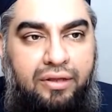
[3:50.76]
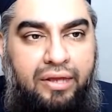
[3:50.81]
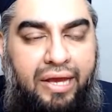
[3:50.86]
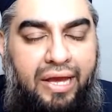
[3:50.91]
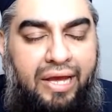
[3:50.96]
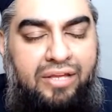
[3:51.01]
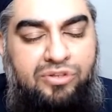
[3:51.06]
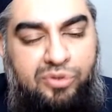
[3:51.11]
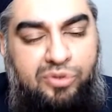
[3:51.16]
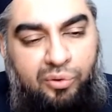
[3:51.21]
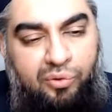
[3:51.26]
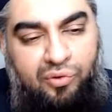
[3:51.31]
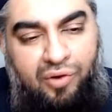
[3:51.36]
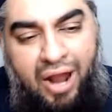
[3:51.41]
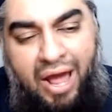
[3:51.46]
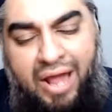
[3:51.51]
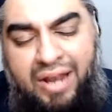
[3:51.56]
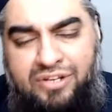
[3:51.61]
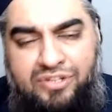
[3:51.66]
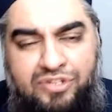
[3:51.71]
And so
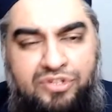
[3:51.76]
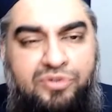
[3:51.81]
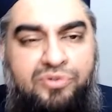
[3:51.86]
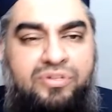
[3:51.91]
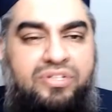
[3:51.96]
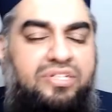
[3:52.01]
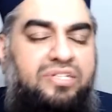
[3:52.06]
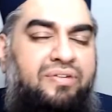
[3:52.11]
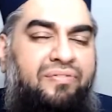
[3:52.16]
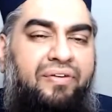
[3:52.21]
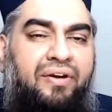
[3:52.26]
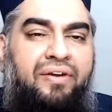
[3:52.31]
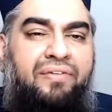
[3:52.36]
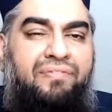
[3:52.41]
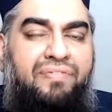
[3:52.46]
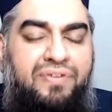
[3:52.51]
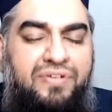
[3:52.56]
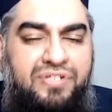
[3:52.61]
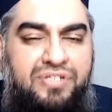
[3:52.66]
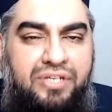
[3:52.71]
gratitude is the very
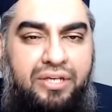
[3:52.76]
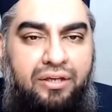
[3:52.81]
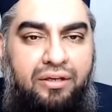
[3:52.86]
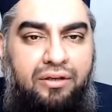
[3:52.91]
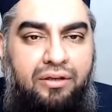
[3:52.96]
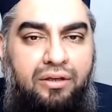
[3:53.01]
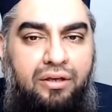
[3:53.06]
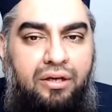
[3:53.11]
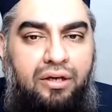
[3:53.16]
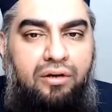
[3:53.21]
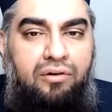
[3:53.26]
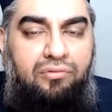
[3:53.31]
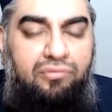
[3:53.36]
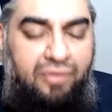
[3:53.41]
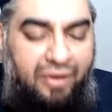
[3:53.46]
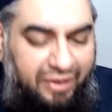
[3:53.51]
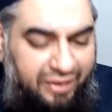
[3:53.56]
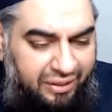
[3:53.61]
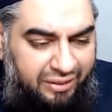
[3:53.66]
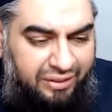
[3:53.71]
first thing.
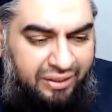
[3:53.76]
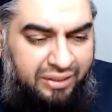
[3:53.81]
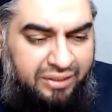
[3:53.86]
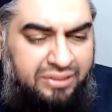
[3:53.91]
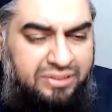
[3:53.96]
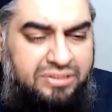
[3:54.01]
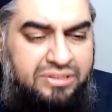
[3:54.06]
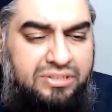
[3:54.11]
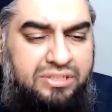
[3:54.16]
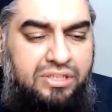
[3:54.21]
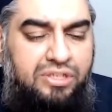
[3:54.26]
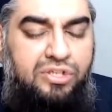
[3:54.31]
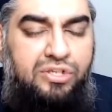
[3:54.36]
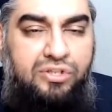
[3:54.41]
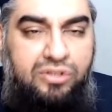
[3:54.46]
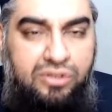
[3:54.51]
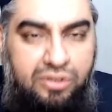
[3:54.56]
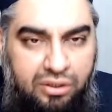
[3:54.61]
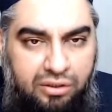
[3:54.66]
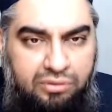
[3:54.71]
Recognize,
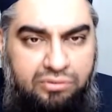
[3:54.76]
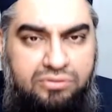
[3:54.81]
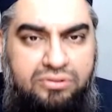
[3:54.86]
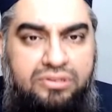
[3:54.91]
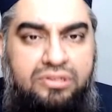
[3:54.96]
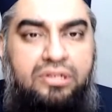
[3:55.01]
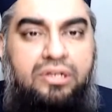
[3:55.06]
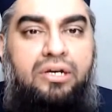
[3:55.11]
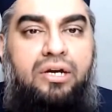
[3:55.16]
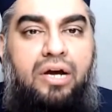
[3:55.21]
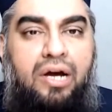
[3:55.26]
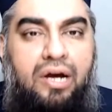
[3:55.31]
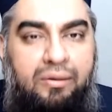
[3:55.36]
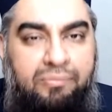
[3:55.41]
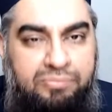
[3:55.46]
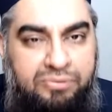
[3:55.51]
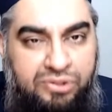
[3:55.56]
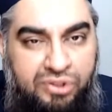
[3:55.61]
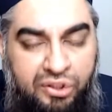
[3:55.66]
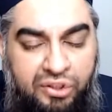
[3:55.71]
note,
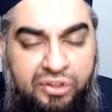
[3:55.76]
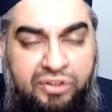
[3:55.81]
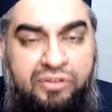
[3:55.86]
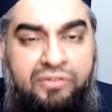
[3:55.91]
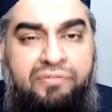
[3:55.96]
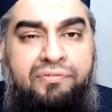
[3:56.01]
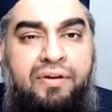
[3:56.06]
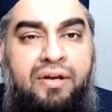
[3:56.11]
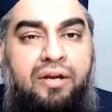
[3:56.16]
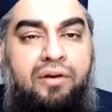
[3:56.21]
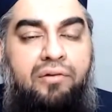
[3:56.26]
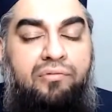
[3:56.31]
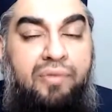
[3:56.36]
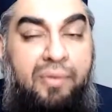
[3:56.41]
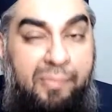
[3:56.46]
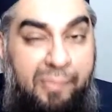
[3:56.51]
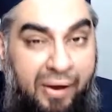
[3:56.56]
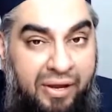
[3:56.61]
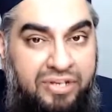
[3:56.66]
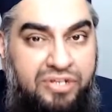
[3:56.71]
observe,
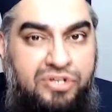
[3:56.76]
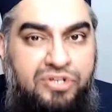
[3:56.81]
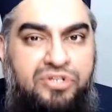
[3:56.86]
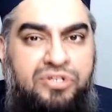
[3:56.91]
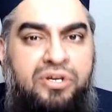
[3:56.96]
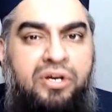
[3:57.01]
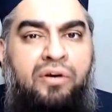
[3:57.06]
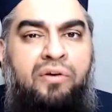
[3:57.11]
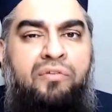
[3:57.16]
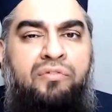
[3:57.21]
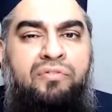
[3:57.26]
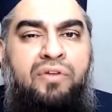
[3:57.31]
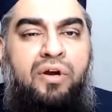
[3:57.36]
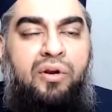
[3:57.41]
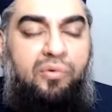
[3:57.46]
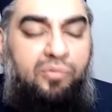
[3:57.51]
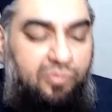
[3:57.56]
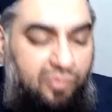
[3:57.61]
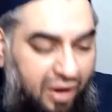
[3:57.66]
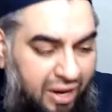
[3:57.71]
remind yourself,
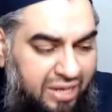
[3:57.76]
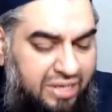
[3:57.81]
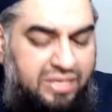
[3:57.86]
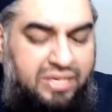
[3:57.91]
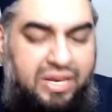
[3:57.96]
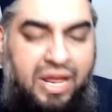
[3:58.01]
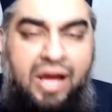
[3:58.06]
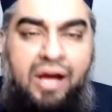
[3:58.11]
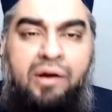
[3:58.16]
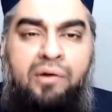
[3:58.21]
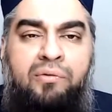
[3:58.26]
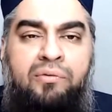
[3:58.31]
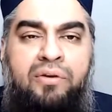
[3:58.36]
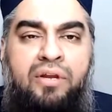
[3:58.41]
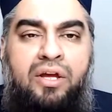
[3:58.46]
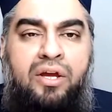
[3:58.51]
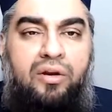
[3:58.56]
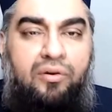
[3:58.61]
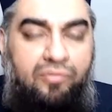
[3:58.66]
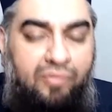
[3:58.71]
write down,
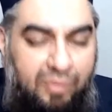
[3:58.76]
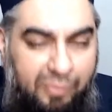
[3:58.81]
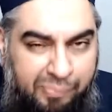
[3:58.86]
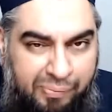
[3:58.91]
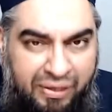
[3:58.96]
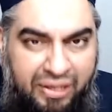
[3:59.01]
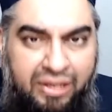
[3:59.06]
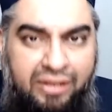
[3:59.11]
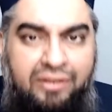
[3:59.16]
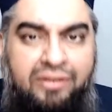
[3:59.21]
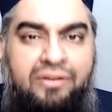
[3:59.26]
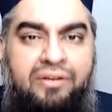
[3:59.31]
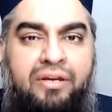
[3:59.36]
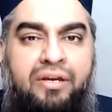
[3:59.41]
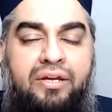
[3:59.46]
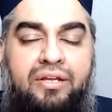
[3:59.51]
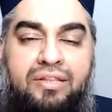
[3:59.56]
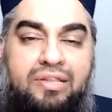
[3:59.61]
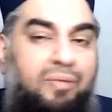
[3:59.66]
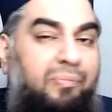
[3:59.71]
repeat the